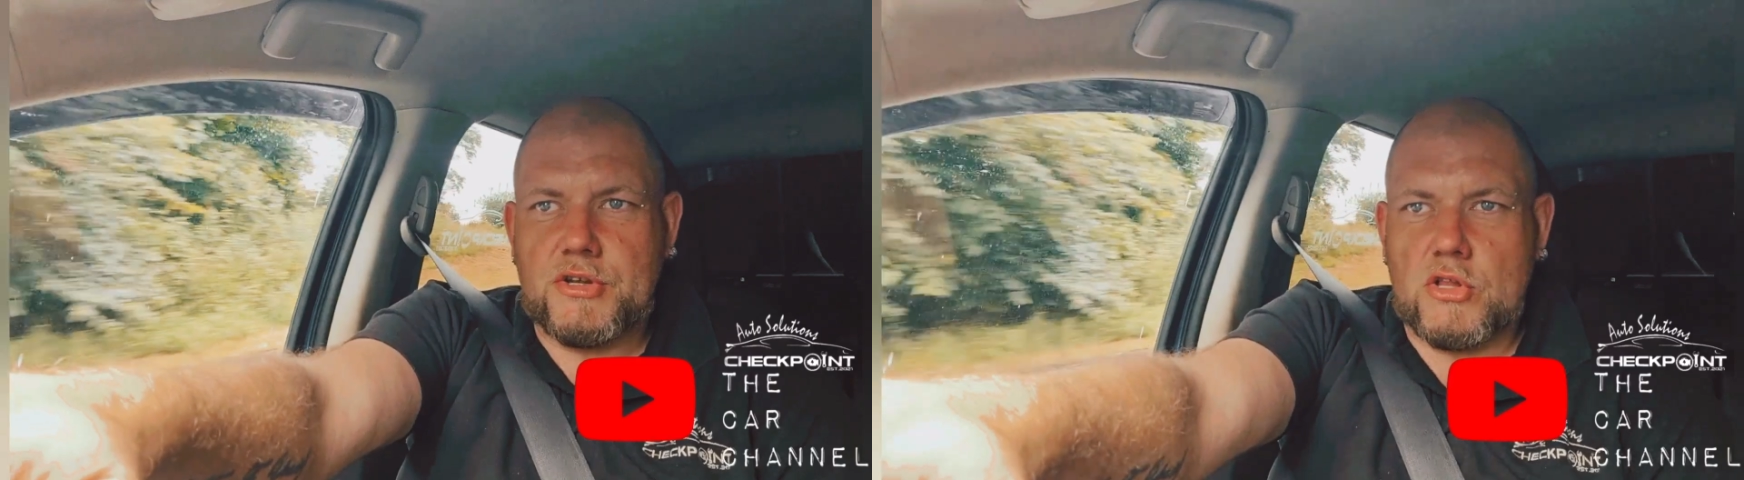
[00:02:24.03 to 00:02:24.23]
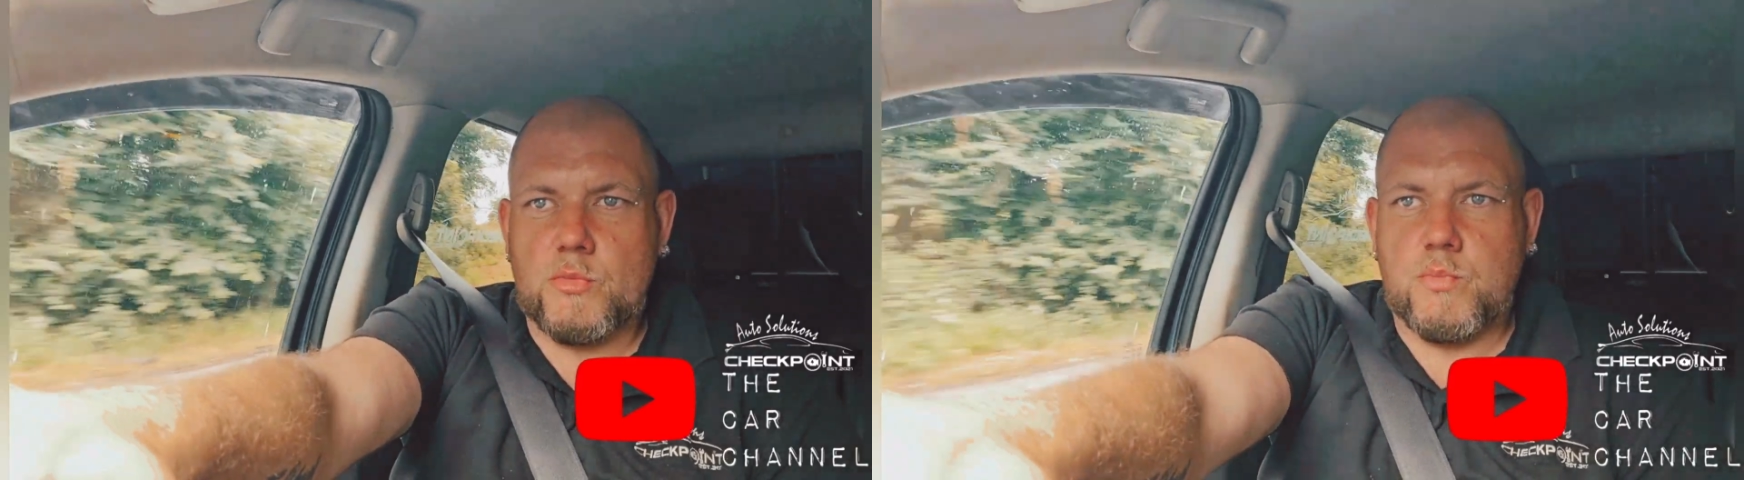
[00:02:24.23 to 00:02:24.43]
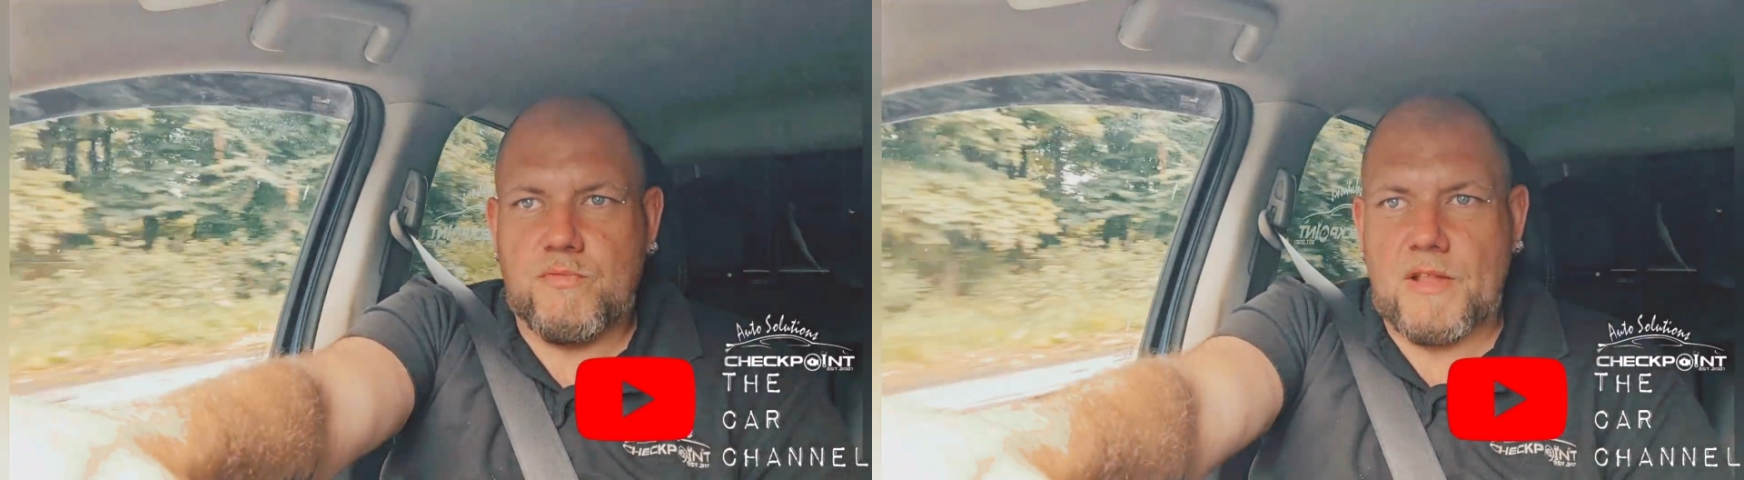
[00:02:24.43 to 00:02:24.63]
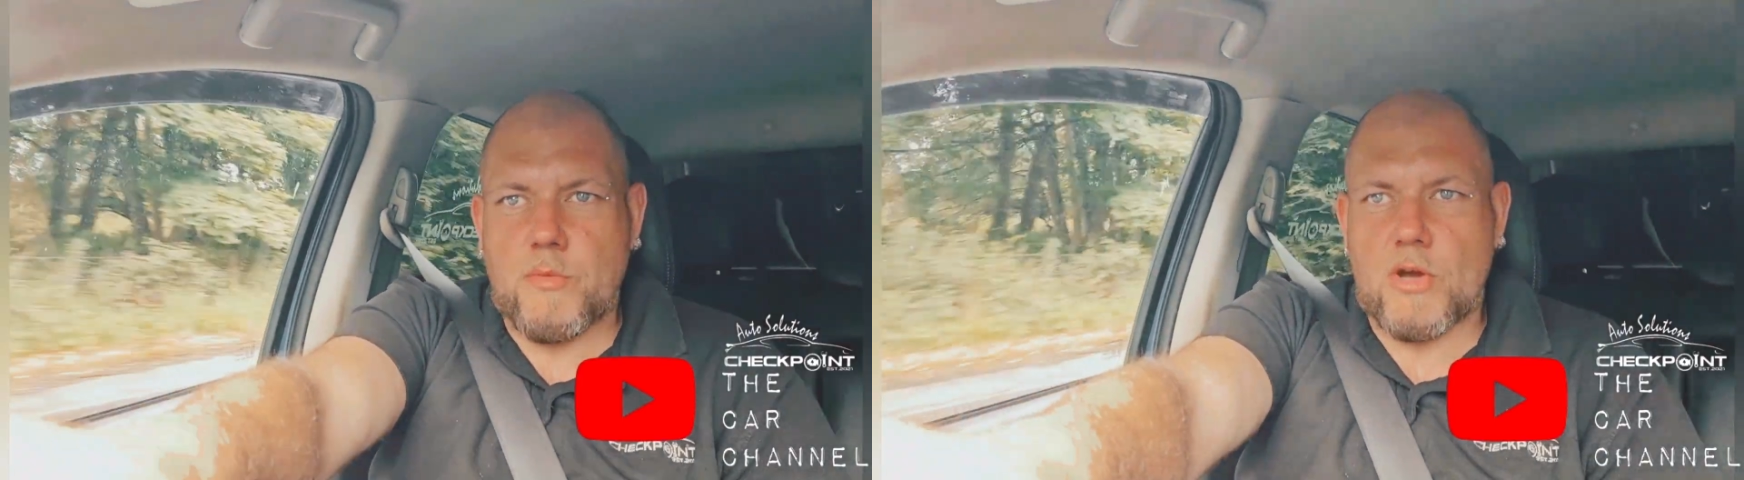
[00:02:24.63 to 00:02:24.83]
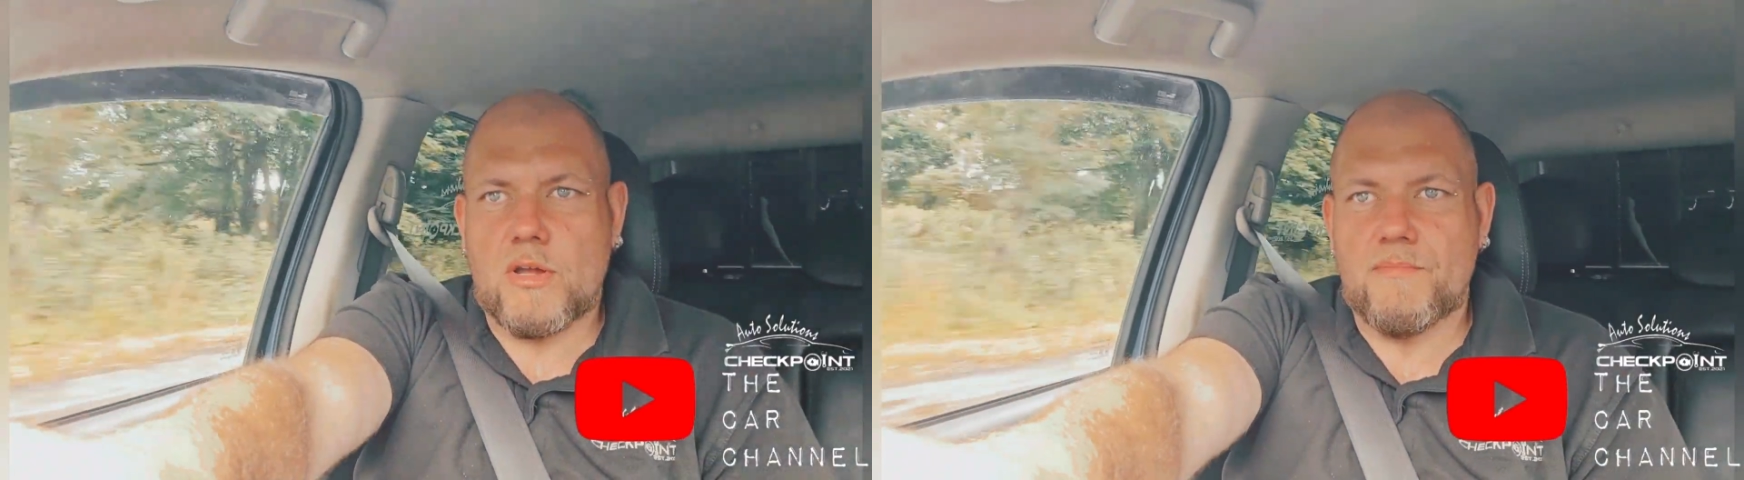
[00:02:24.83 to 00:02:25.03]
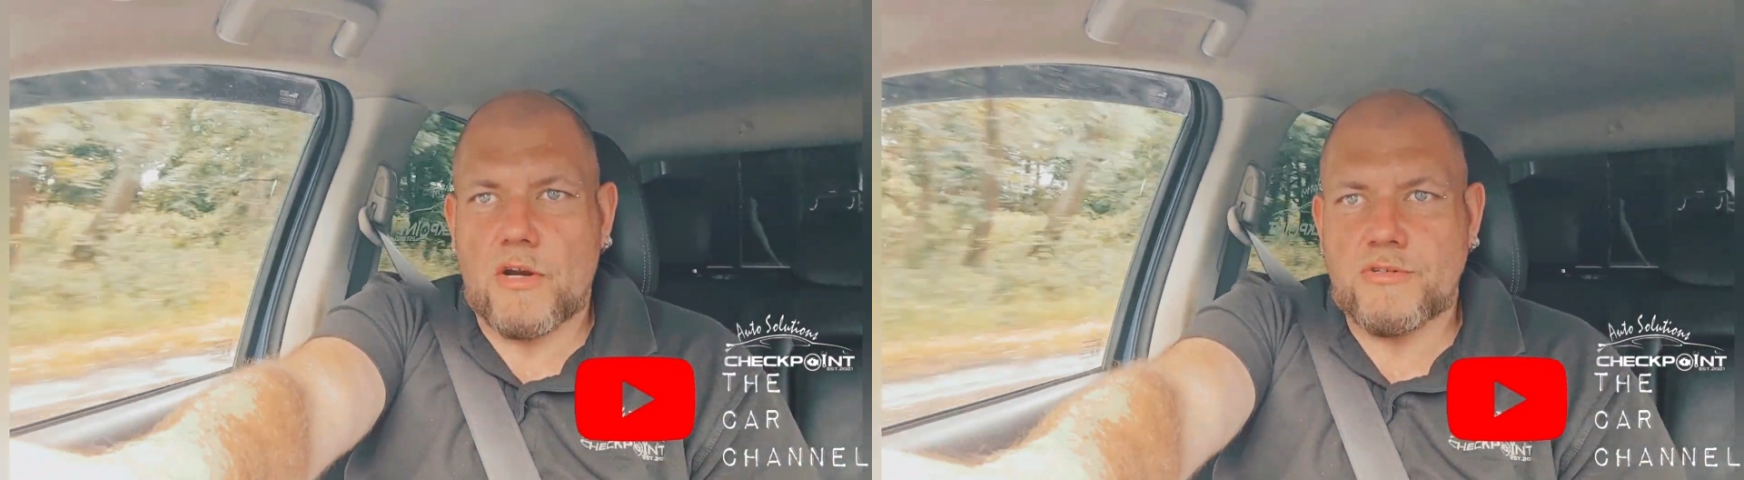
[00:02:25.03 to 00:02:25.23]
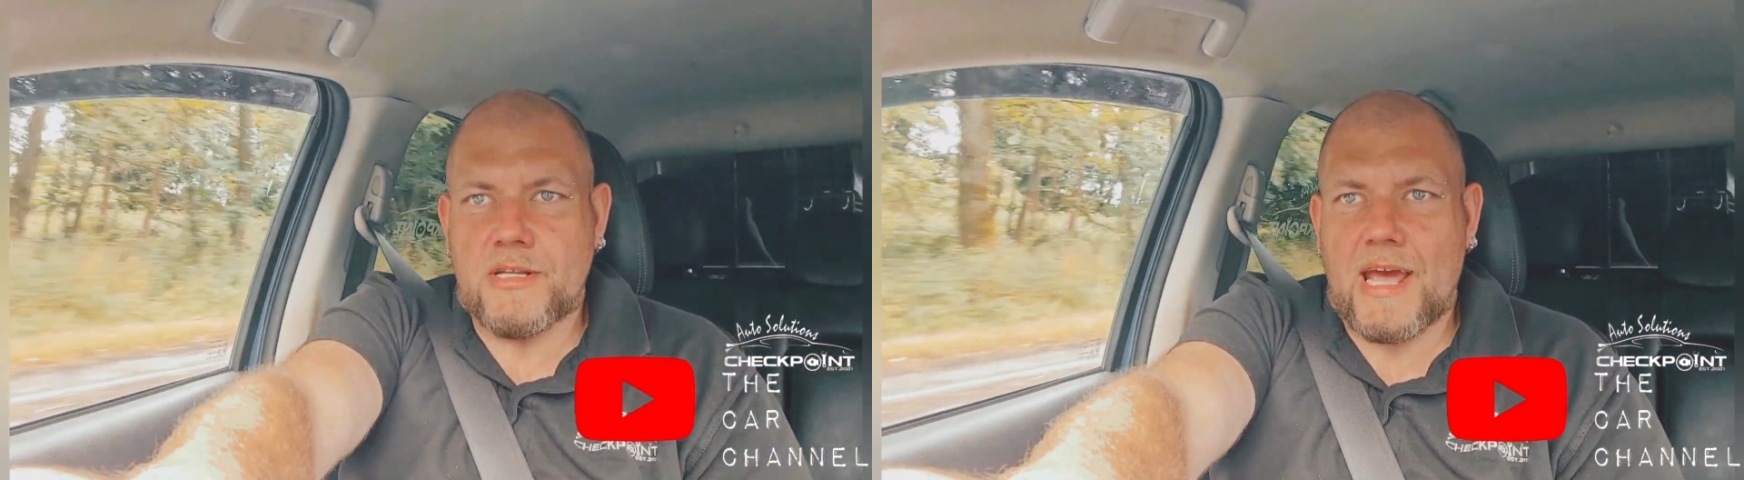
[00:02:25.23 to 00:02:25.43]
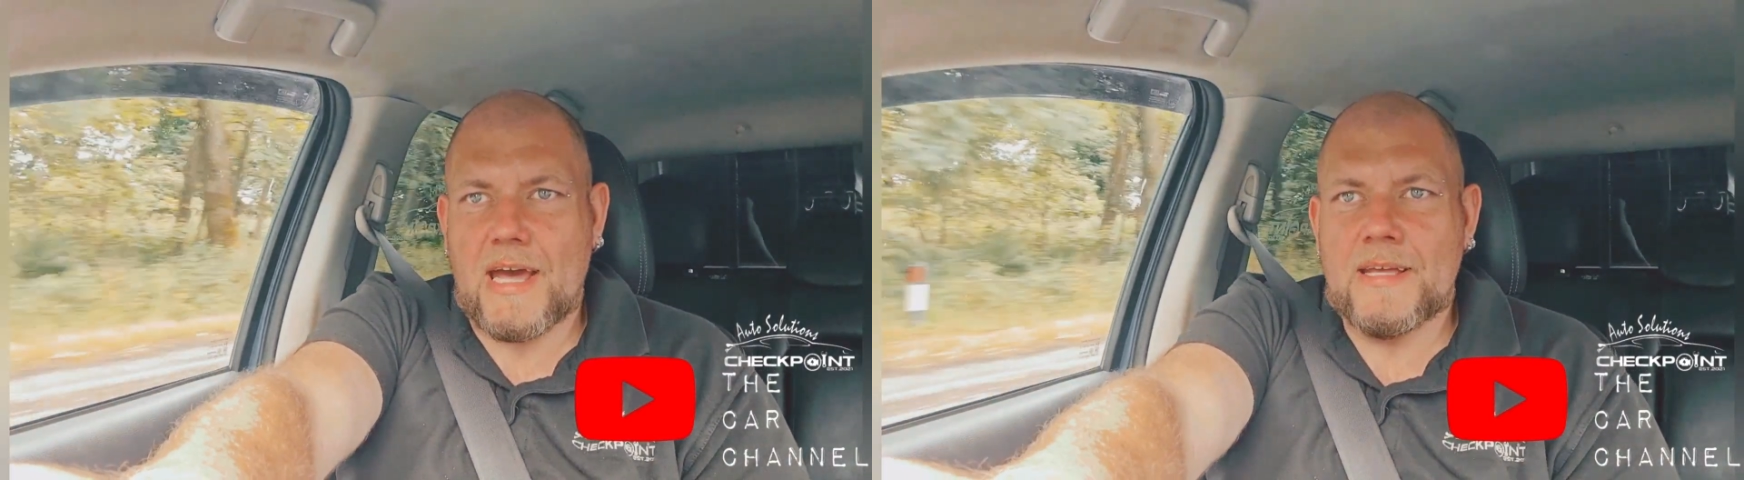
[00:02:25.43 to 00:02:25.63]
solid flywheel conversion
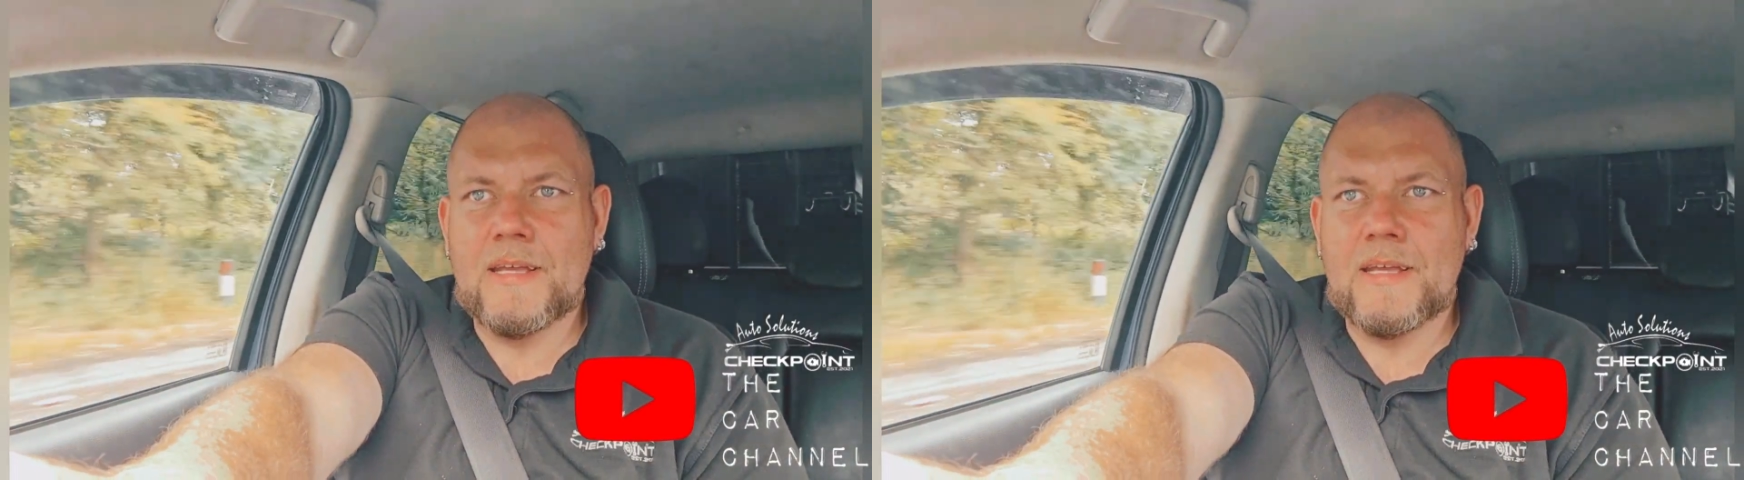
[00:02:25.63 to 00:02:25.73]
kit.